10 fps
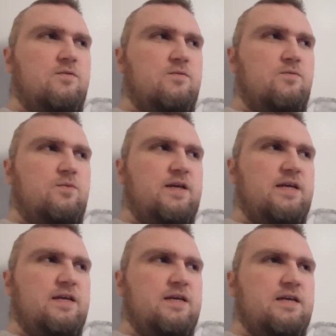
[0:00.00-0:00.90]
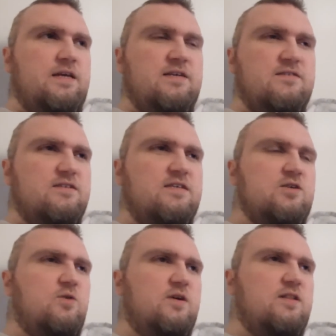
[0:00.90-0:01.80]
we easily
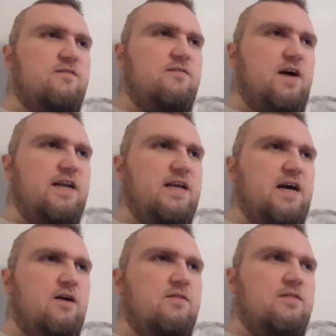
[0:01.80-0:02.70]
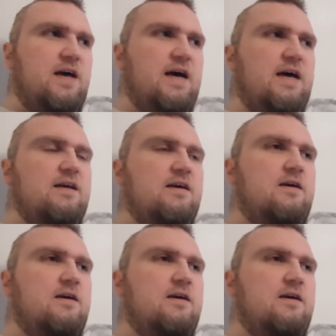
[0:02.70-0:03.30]
and quickly find out that